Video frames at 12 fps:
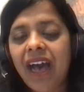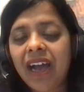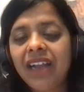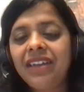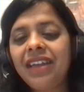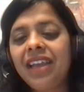
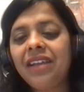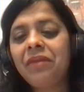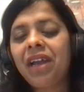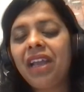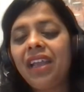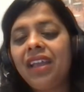I take
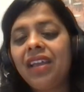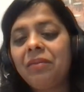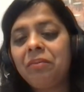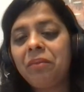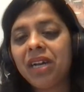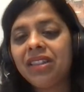my
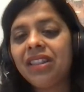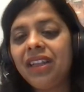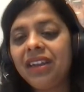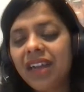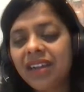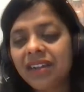
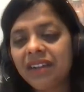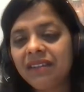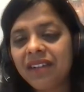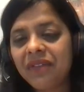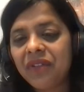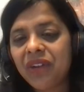monthly recurring
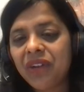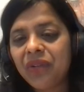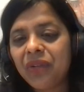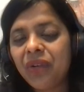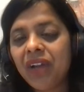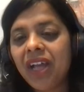
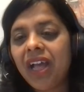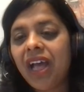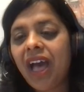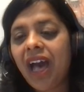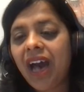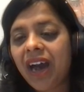revenue,
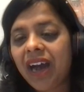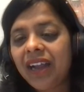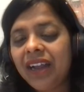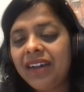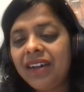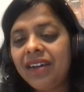
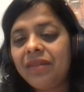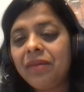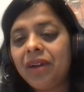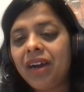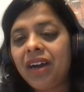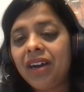I
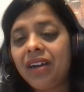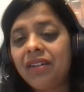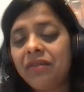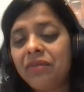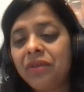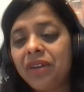
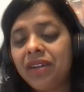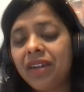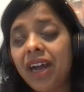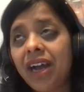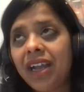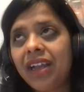
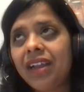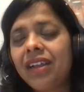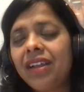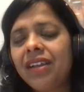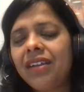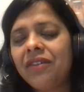I
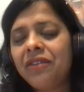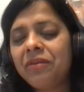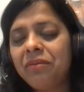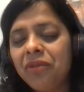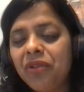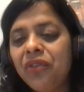
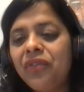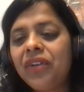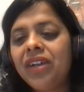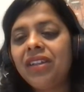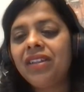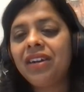remove
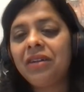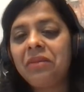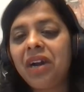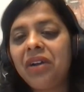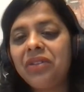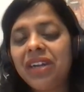the
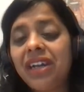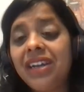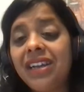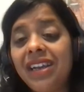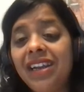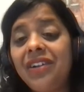amount that I
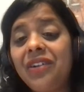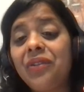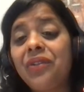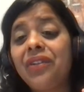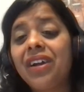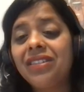need
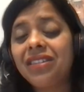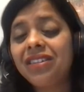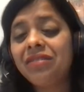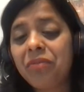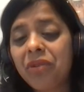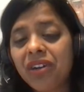to run
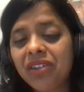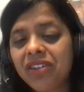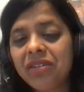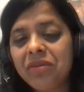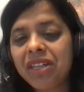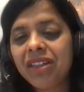this product
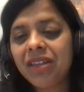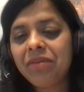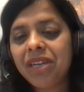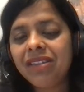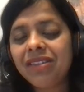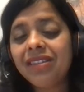on a monthly
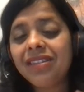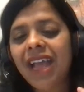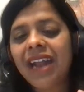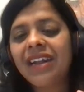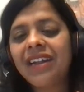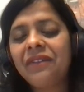basis
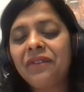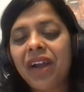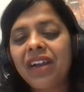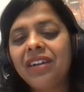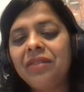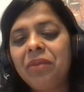and
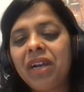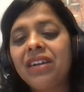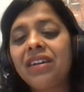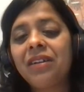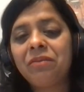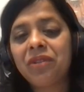divide it by
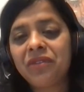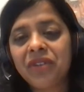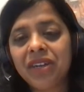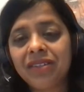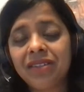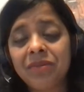number
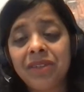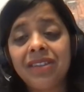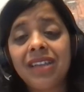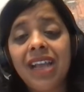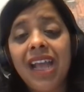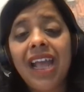of
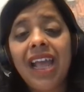customers.